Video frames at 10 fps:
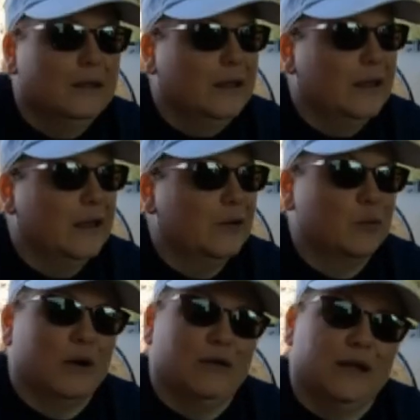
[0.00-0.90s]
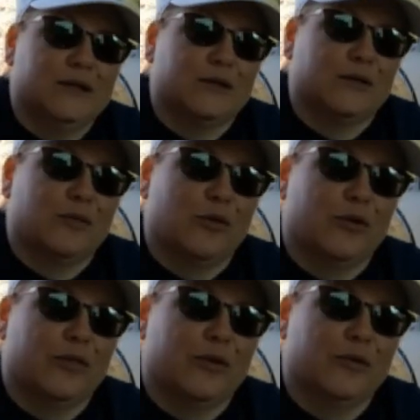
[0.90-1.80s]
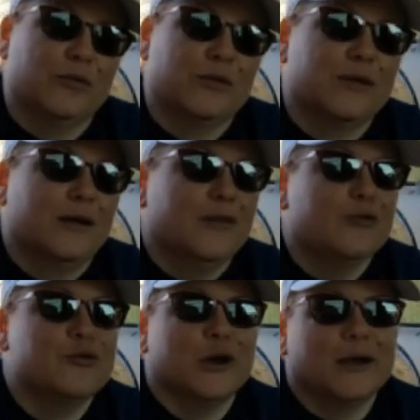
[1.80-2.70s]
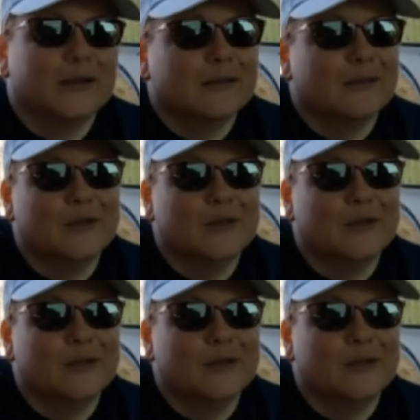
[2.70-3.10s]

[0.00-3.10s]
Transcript: And we all like to support those youngins,